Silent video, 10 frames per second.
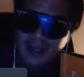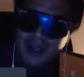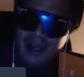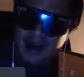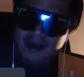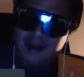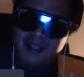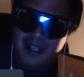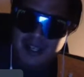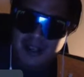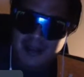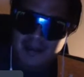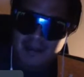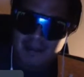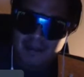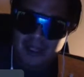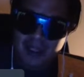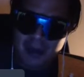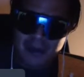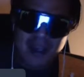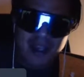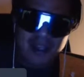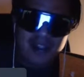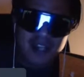Now he's like making